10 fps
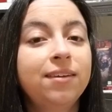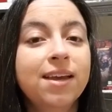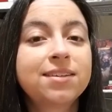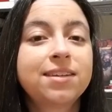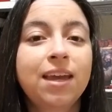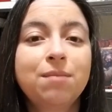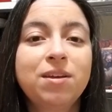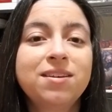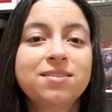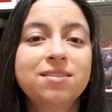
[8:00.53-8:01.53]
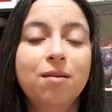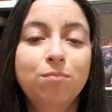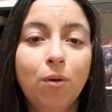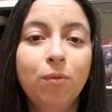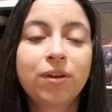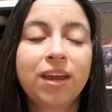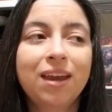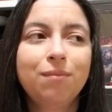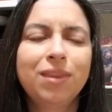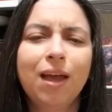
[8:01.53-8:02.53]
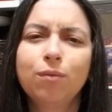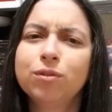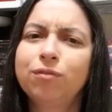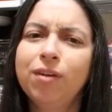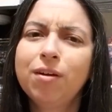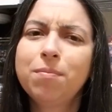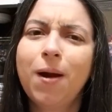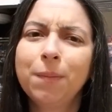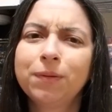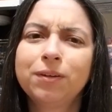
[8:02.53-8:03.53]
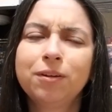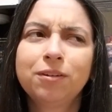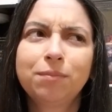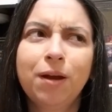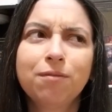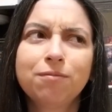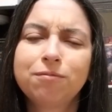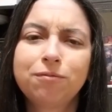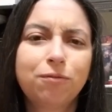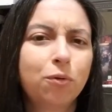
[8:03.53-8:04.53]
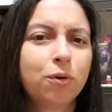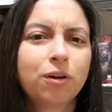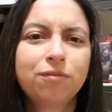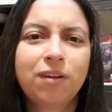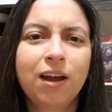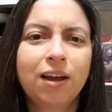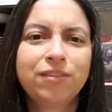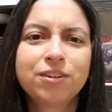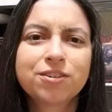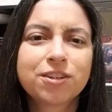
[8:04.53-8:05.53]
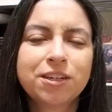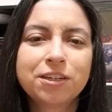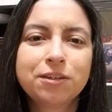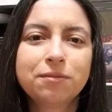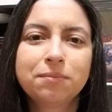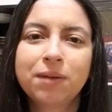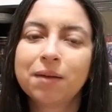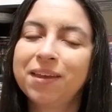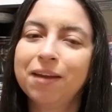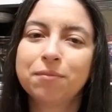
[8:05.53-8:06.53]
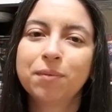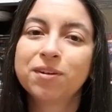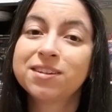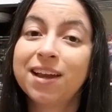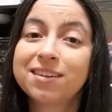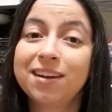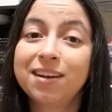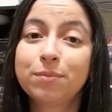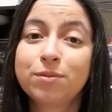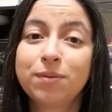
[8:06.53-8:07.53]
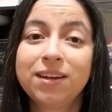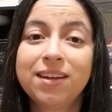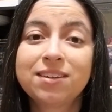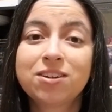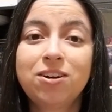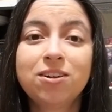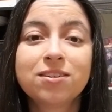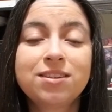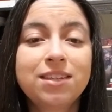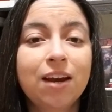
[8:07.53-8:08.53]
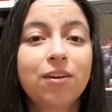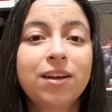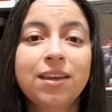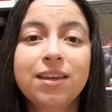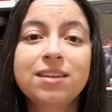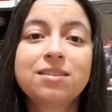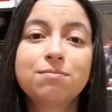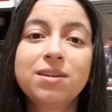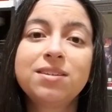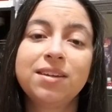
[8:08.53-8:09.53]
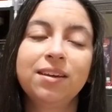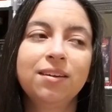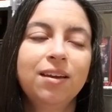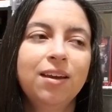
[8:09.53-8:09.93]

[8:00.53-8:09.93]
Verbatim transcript: Next game is a mobile game that was very popular about four or five years ago. I can't remember exact times, but it's called Sara is Missing.